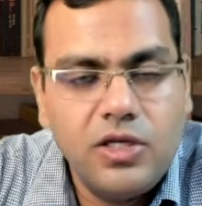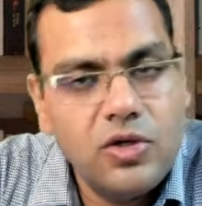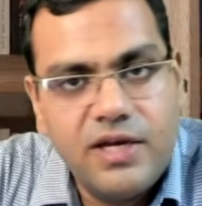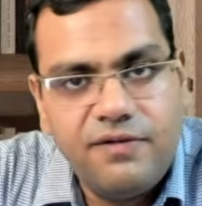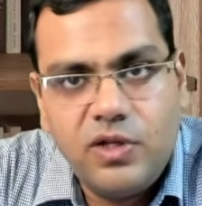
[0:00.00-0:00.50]
You
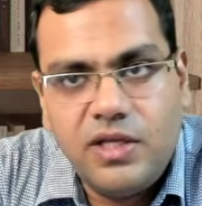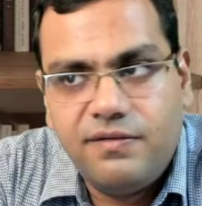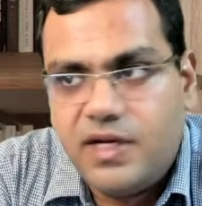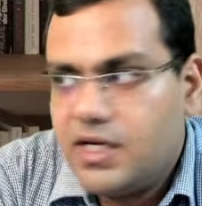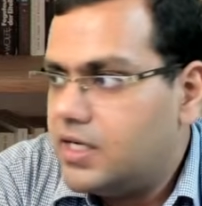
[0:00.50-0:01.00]
give to the
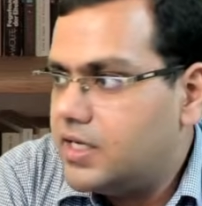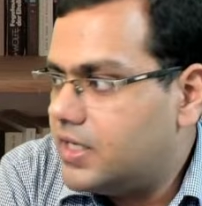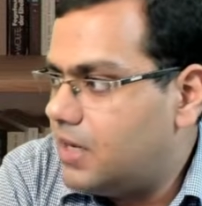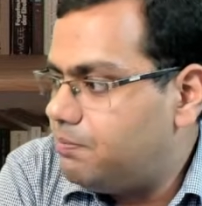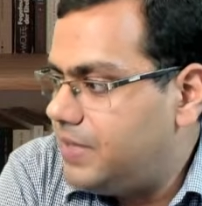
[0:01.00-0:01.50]
worker
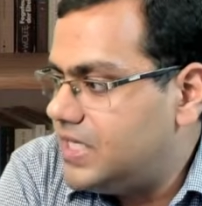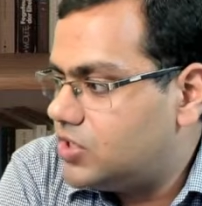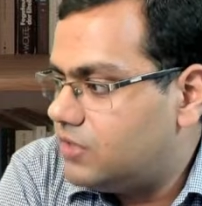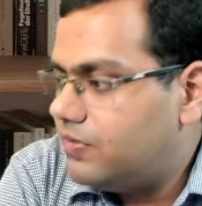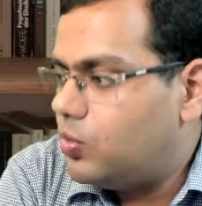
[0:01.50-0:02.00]
a piece
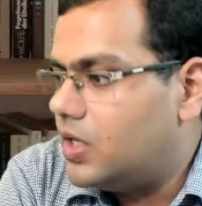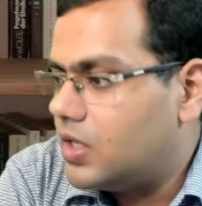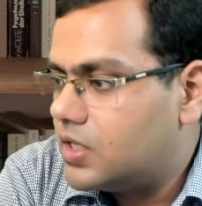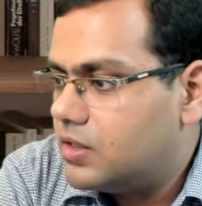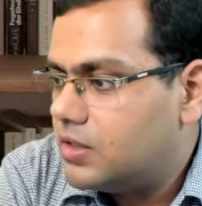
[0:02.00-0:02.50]
of a
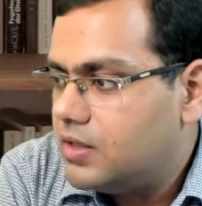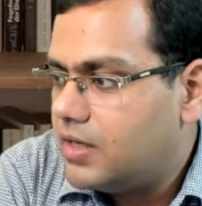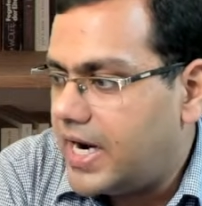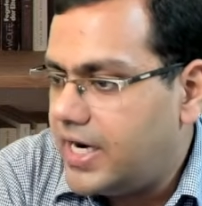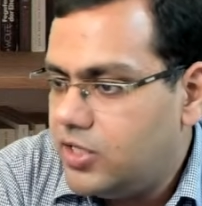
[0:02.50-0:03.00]
work
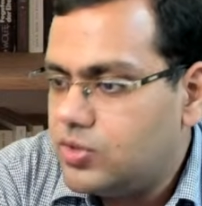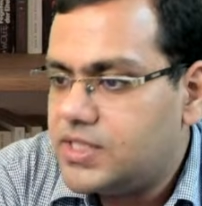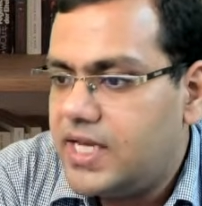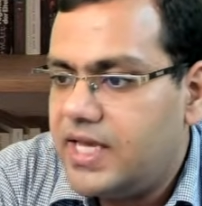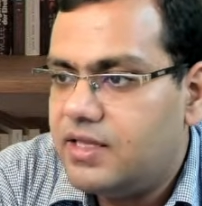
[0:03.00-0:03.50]
and you
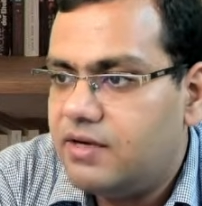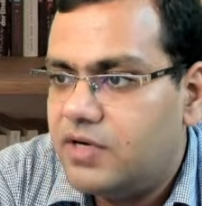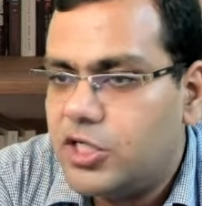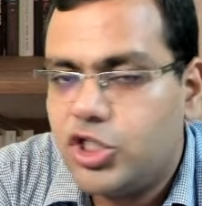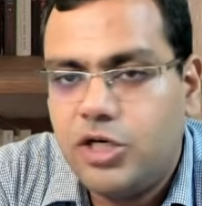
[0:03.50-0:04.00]
say the
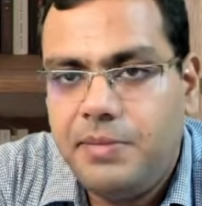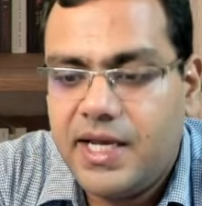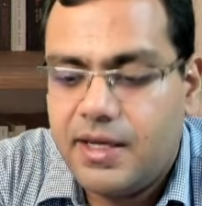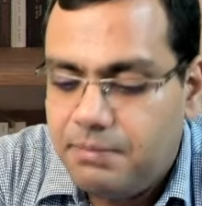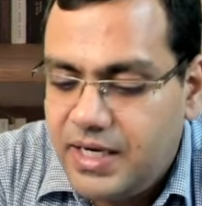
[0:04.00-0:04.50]
work should be
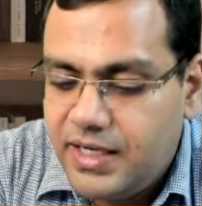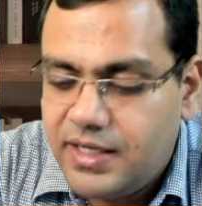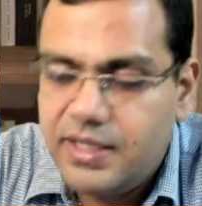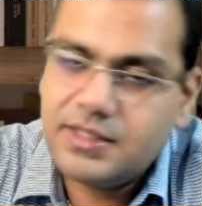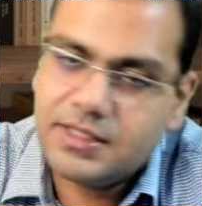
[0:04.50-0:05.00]

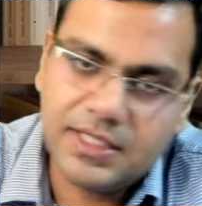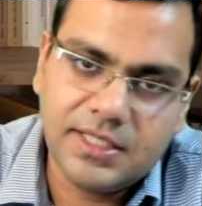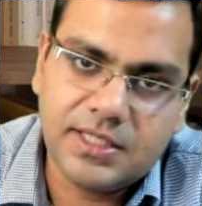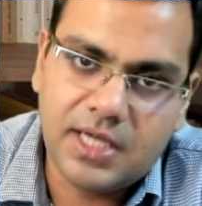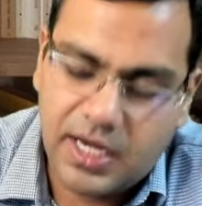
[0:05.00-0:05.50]
completed in
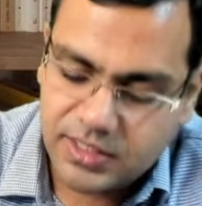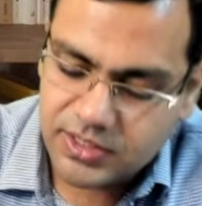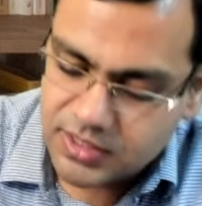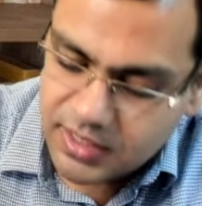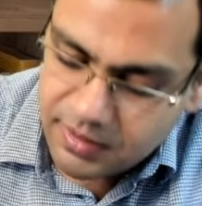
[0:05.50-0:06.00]
6
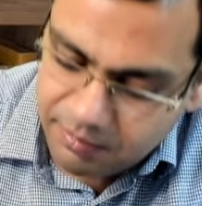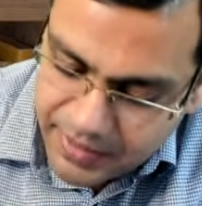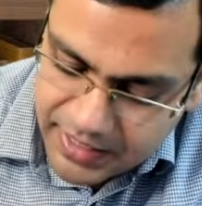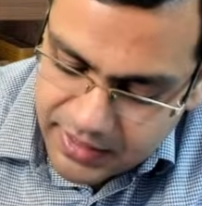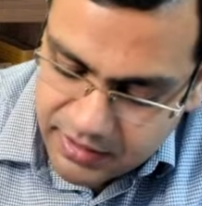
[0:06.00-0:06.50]
hours,
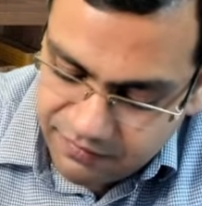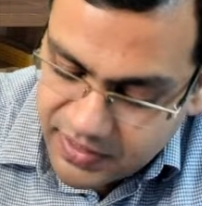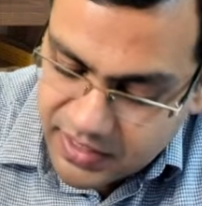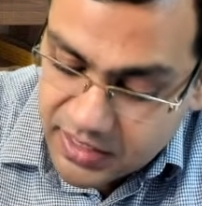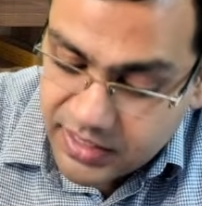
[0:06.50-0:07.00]
but the
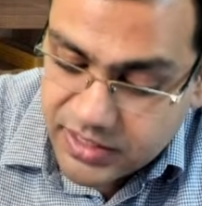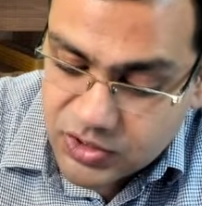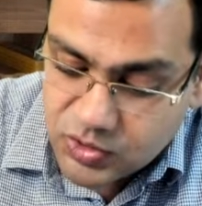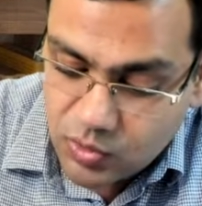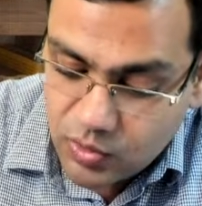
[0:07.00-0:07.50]
worker is
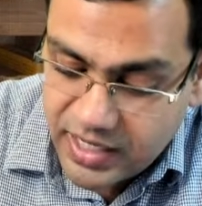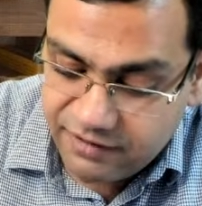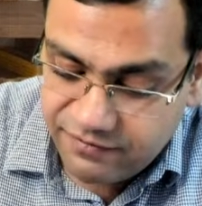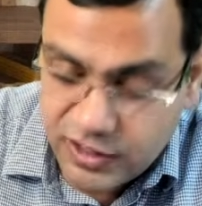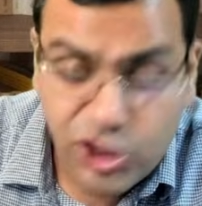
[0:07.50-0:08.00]
so
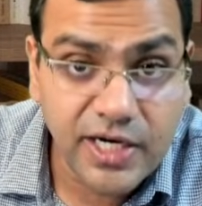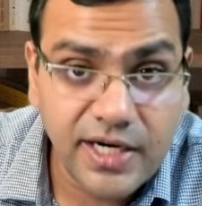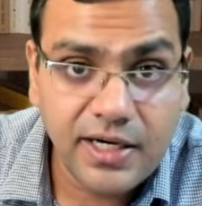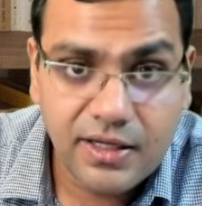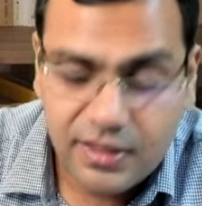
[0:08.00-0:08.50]

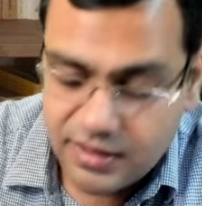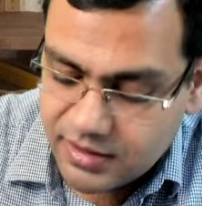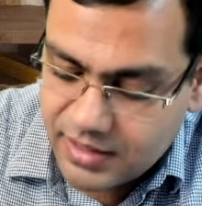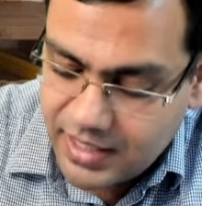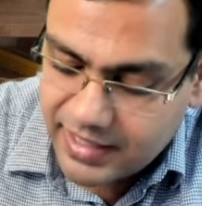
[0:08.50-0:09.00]
efficient
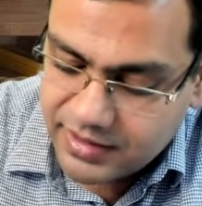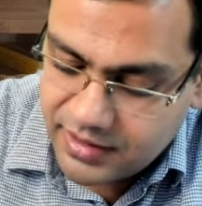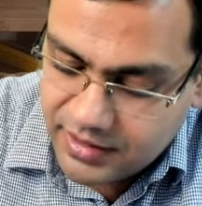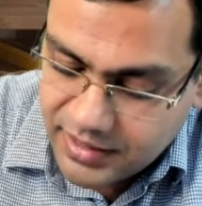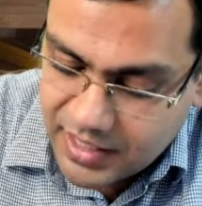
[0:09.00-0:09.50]
that
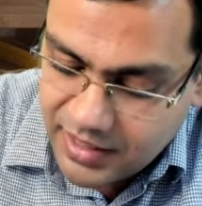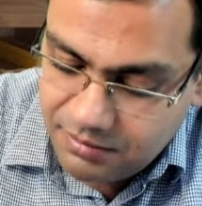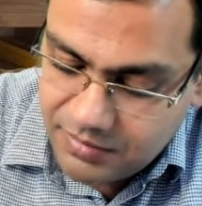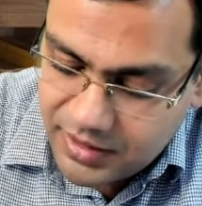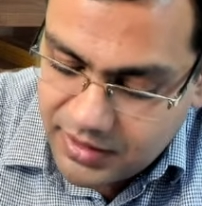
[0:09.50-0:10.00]
the
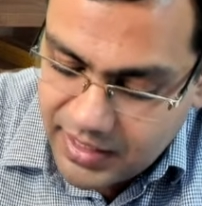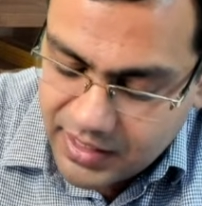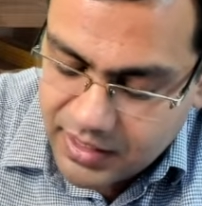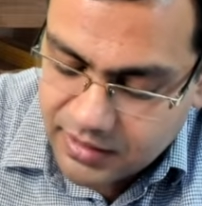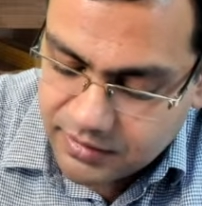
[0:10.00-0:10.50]
time taken,